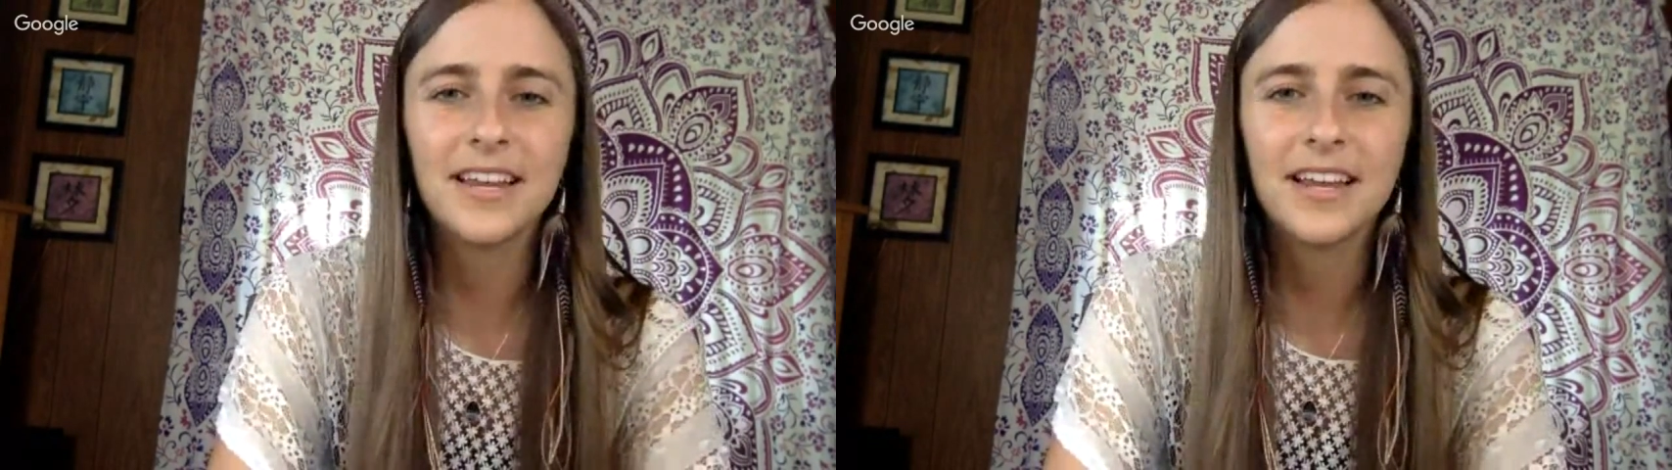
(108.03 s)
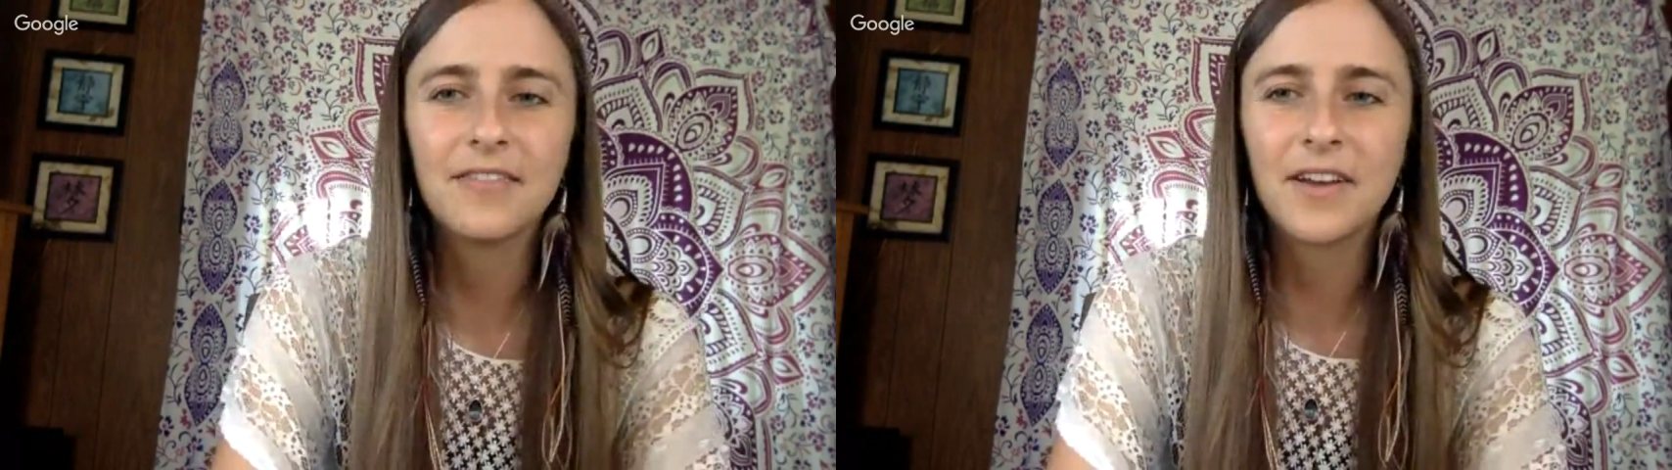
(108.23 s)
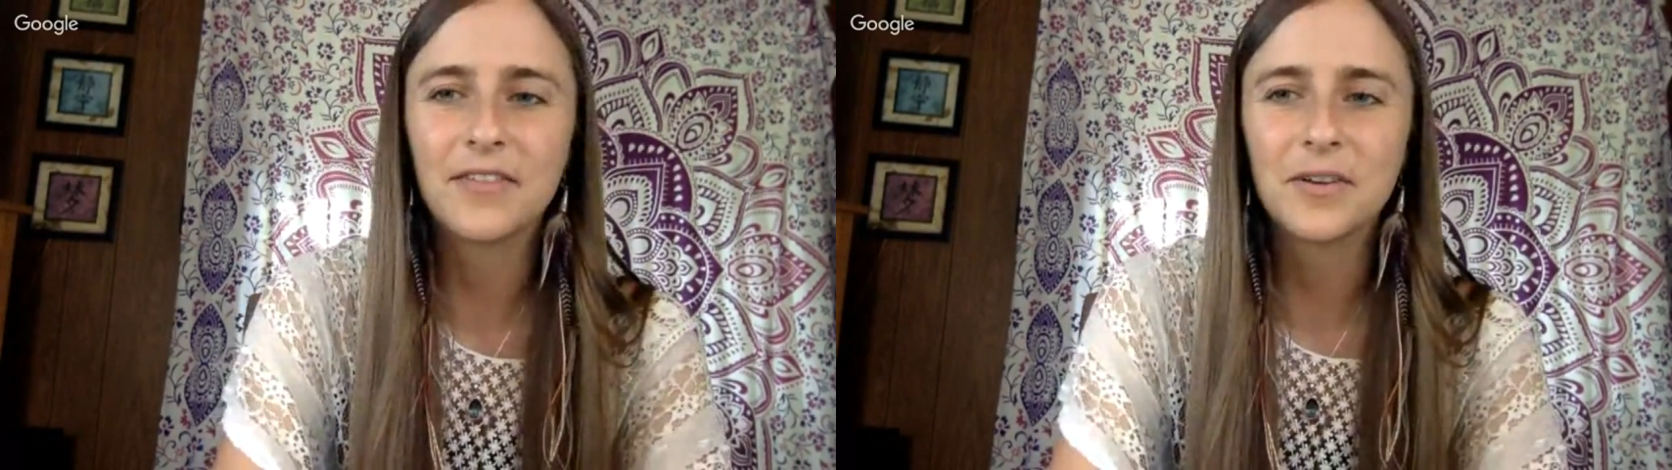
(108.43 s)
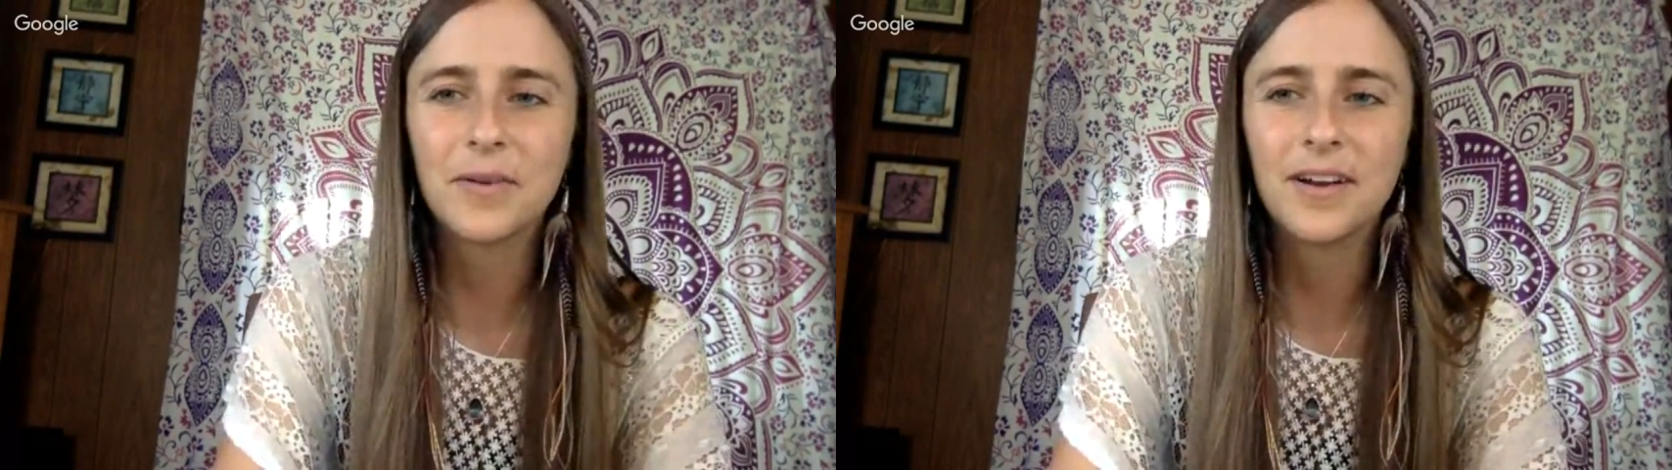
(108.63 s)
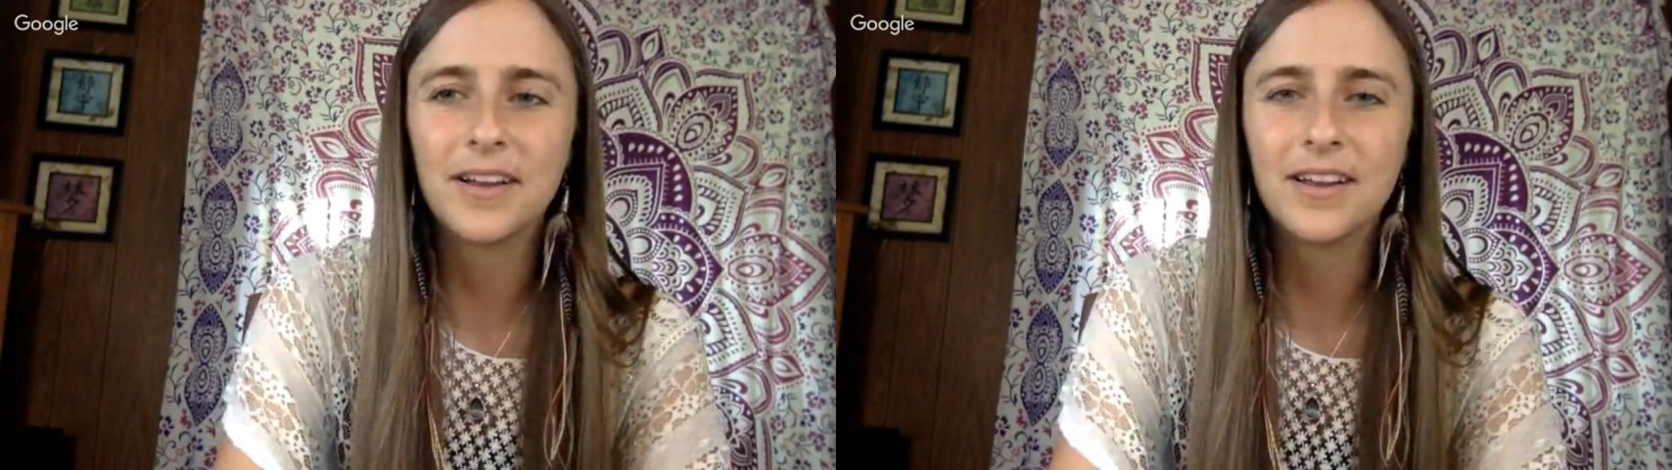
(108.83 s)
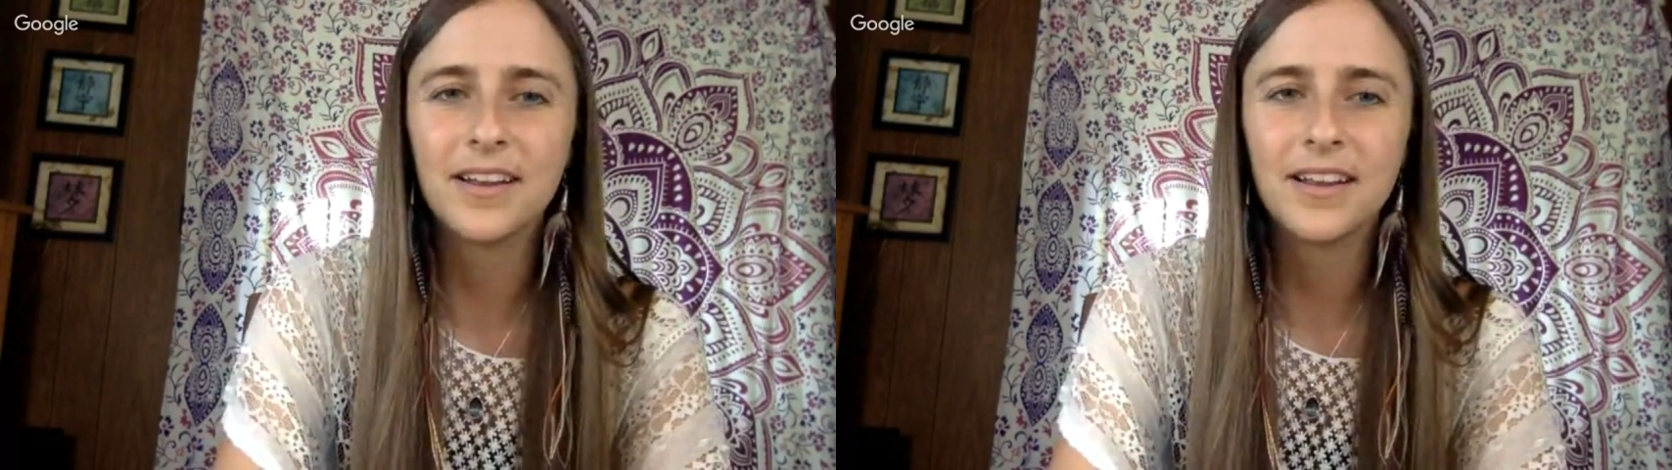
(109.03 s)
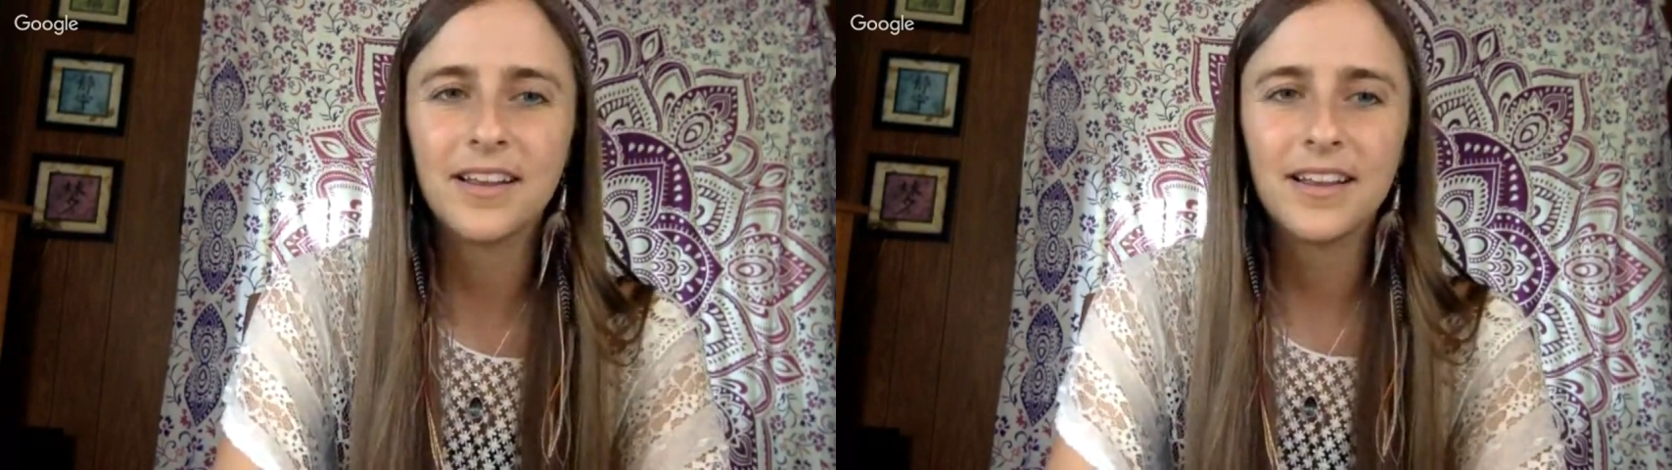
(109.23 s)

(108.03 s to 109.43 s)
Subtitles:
if everyone is